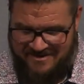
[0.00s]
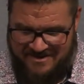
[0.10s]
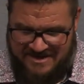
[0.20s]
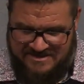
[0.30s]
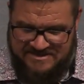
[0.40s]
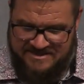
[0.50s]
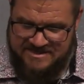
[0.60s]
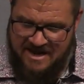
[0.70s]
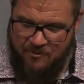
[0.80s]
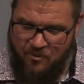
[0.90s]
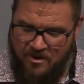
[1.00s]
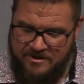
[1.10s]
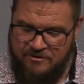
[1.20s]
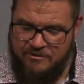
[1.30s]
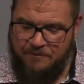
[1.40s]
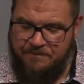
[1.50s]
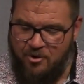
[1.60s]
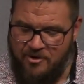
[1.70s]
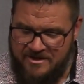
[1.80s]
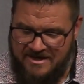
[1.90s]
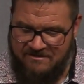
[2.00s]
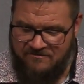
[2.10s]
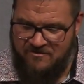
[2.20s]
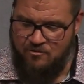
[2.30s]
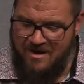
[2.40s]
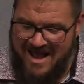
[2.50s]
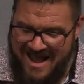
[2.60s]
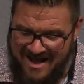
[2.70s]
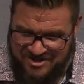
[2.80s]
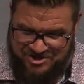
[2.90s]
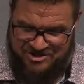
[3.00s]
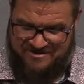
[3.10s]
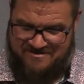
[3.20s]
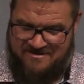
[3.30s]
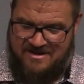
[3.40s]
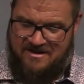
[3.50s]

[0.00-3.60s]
He says, I want you to put into action